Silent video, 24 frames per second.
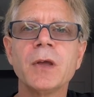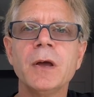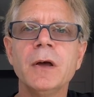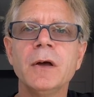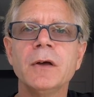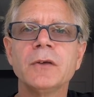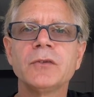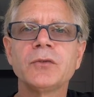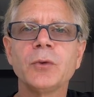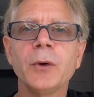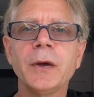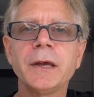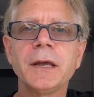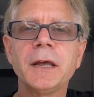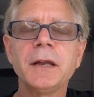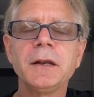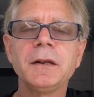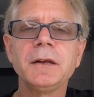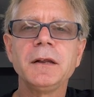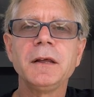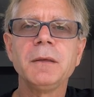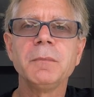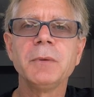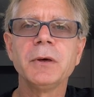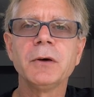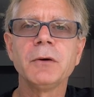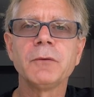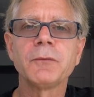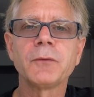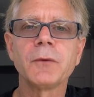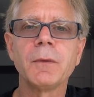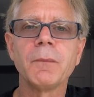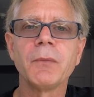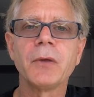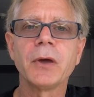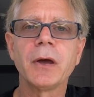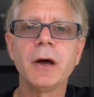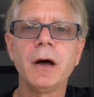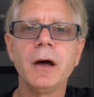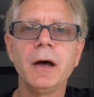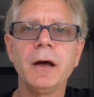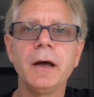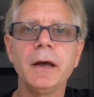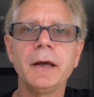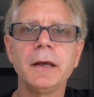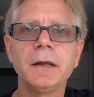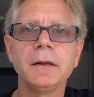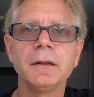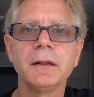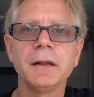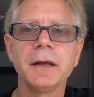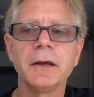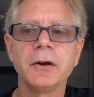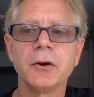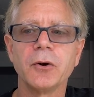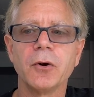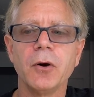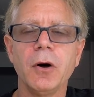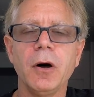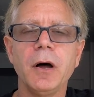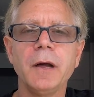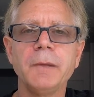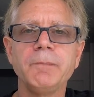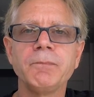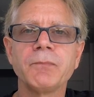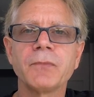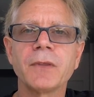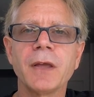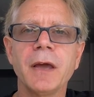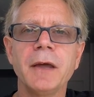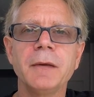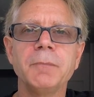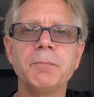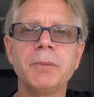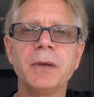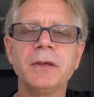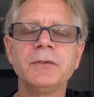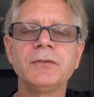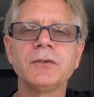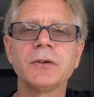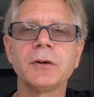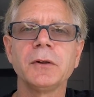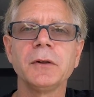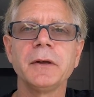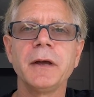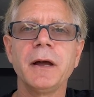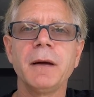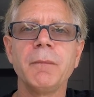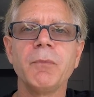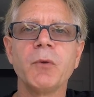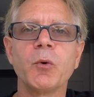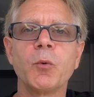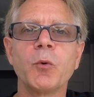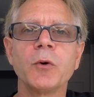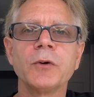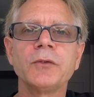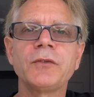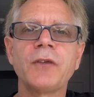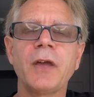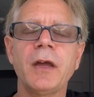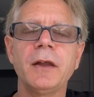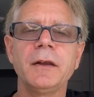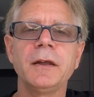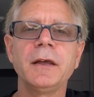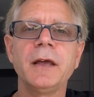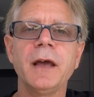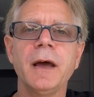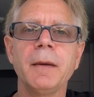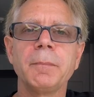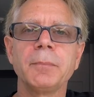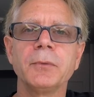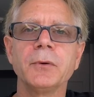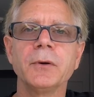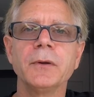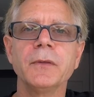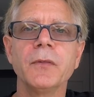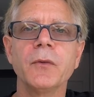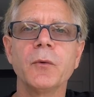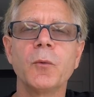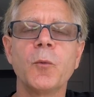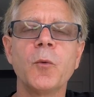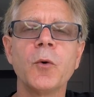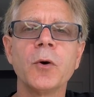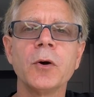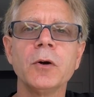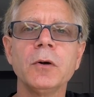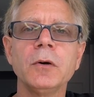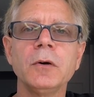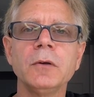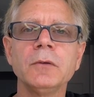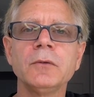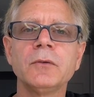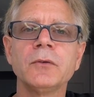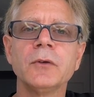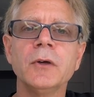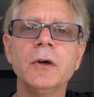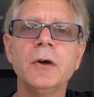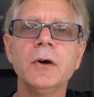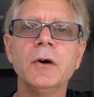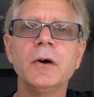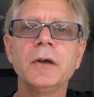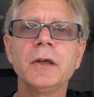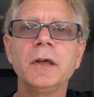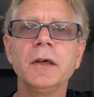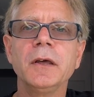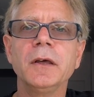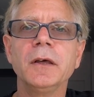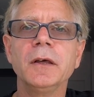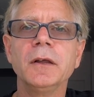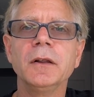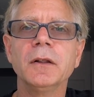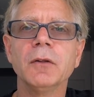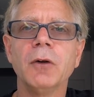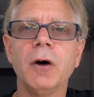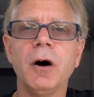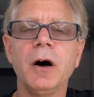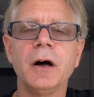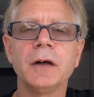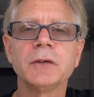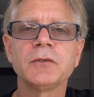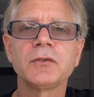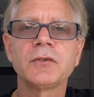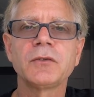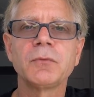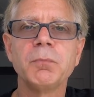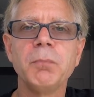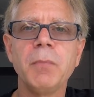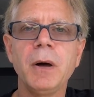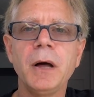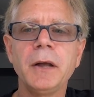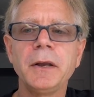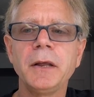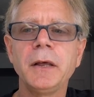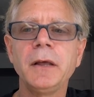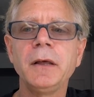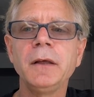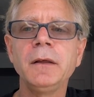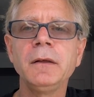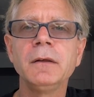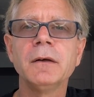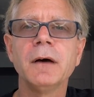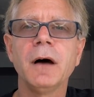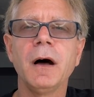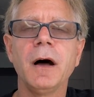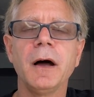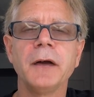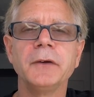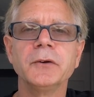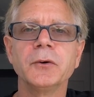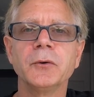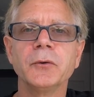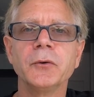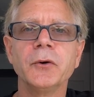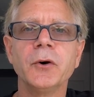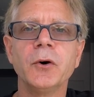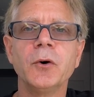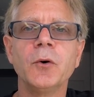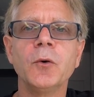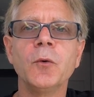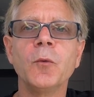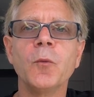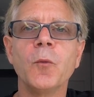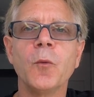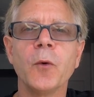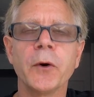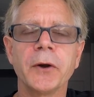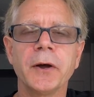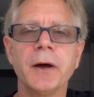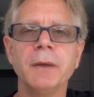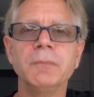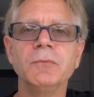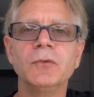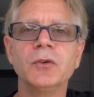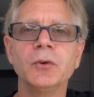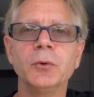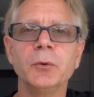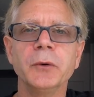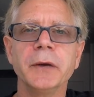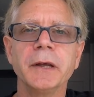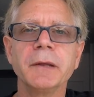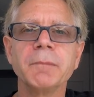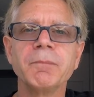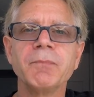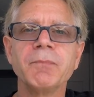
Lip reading: So I get an email from the guy later on, and basically I'm the worst handicapper in the world. He lost money. I don't know what I'm doing.